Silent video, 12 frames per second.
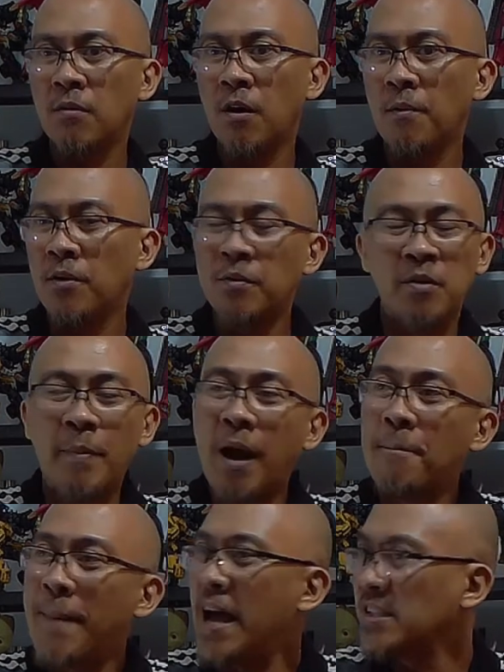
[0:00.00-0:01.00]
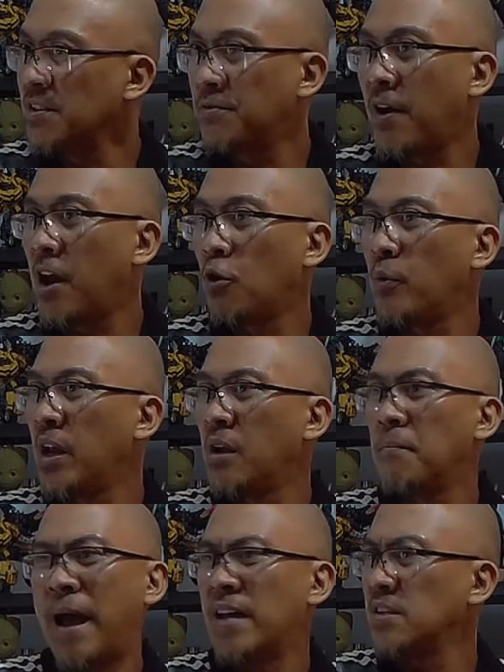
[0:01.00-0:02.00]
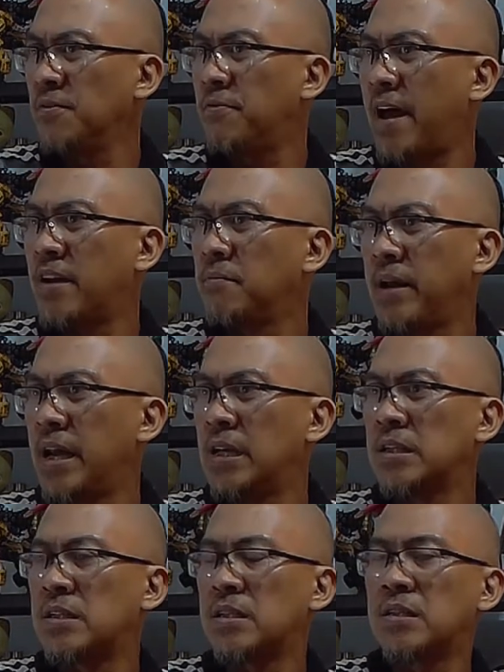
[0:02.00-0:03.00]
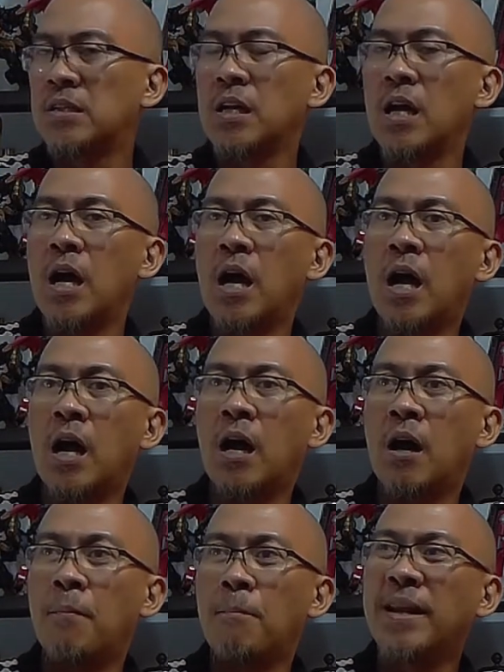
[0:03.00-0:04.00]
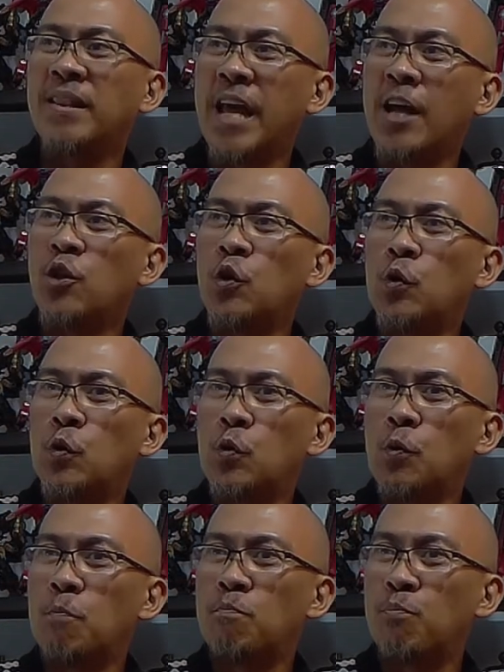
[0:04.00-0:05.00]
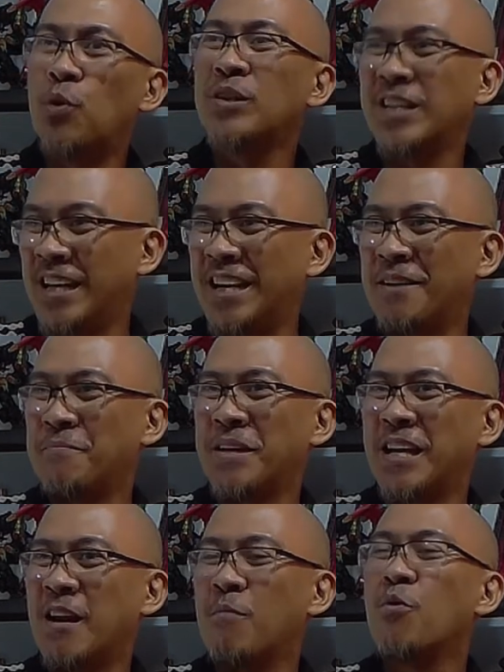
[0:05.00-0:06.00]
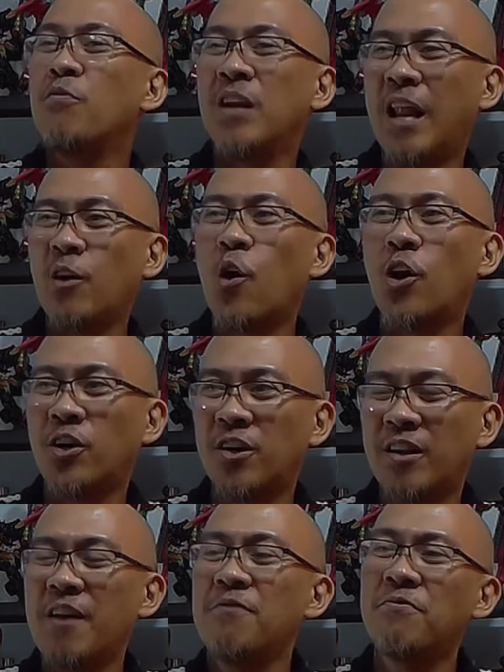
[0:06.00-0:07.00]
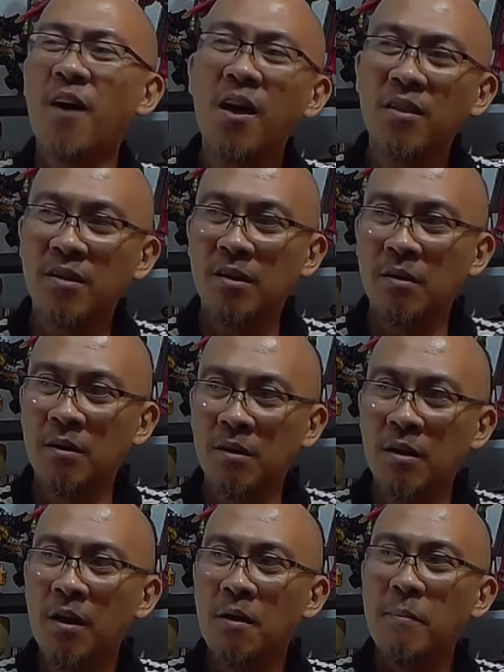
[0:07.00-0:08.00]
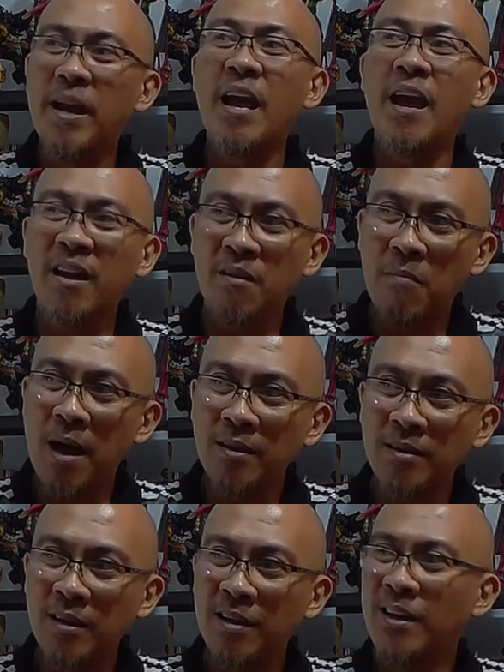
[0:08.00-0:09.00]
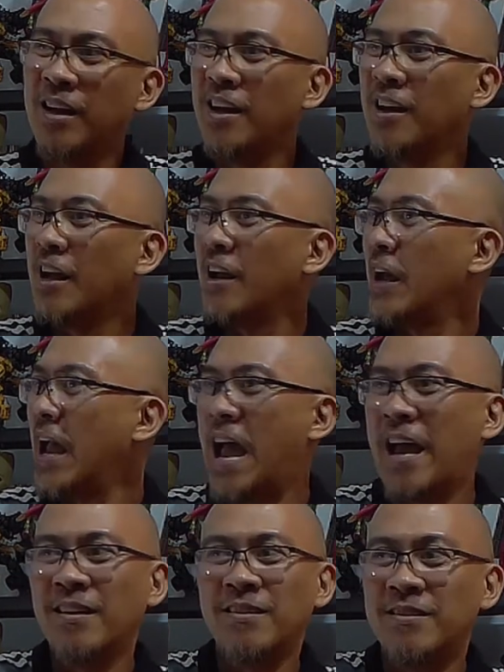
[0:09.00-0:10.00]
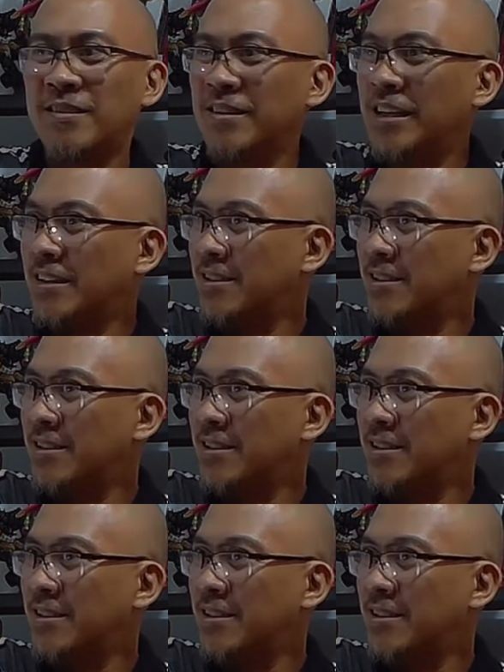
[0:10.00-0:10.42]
diba, massive following, massive fan base. But then you put him in a movie like Honor Thy Father by Eric Mati and it